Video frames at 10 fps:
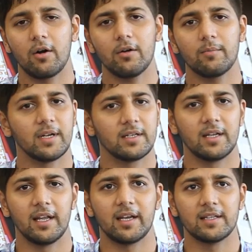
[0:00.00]
Kong, but in
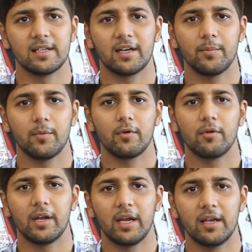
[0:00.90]
like in
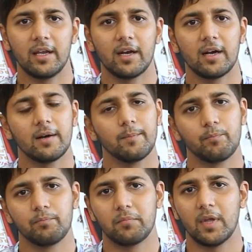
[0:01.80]
Singapore, India,
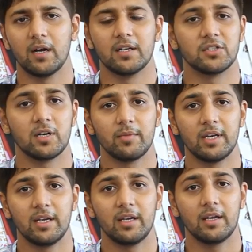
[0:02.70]
uh,
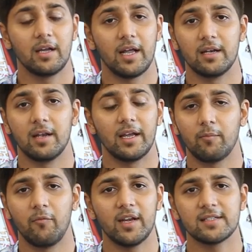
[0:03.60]
Germany, and like
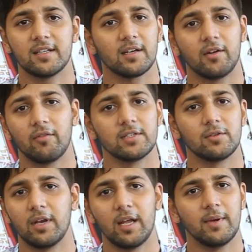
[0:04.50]
various other countries. You
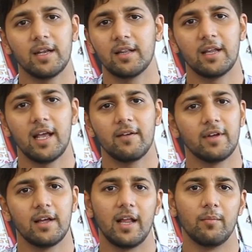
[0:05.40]
name it, and they have
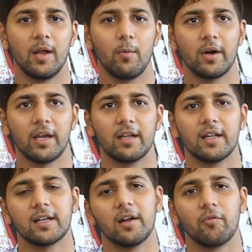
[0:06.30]
alumni working in
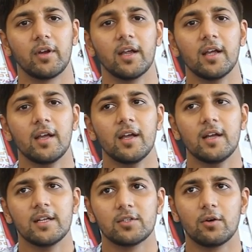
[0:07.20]
that country.
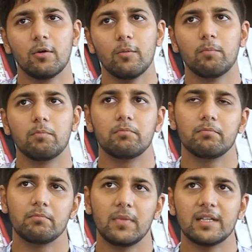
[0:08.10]
So
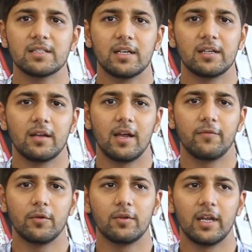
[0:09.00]
it's it if
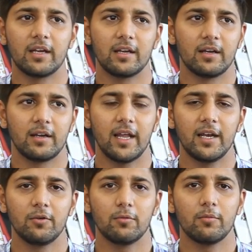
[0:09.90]
you like get
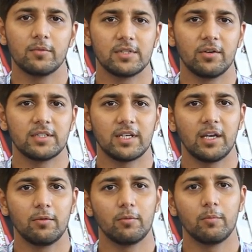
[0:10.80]
into CHK,
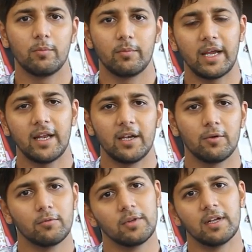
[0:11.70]
you get
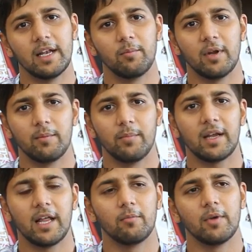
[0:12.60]
into the alumni, big
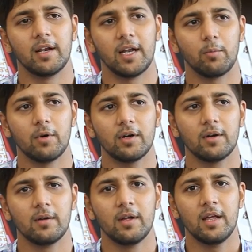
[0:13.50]
alumni network,
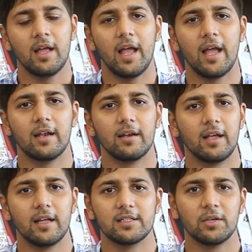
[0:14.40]
and
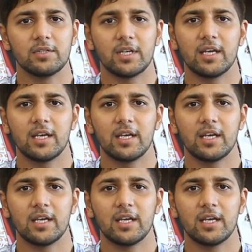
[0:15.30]
CHK